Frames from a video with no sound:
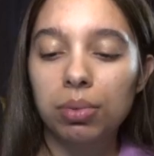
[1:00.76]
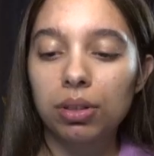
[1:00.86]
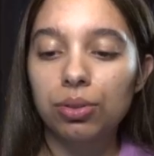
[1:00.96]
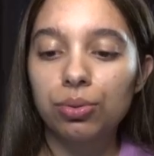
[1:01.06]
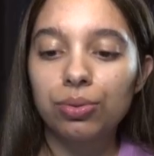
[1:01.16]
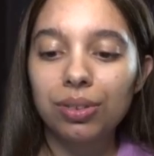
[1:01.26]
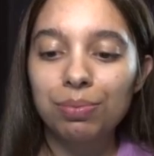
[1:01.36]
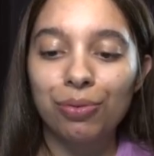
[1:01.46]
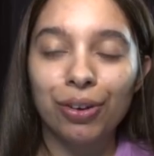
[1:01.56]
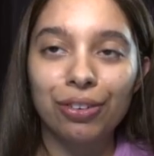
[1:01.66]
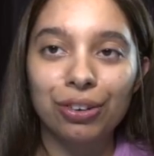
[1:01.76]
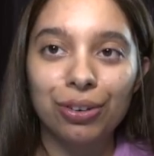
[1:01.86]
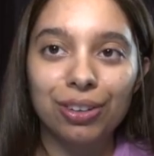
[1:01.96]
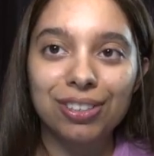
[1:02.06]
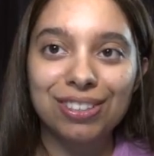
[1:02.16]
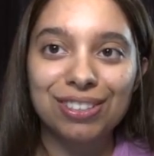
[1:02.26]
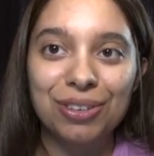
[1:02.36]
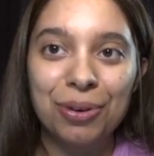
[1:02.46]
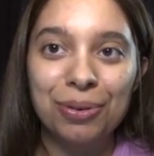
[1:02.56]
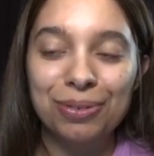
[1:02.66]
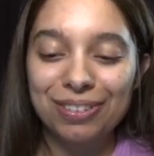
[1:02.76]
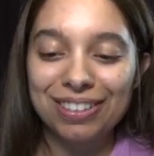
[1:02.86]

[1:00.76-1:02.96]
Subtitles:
balloon before I recorded, so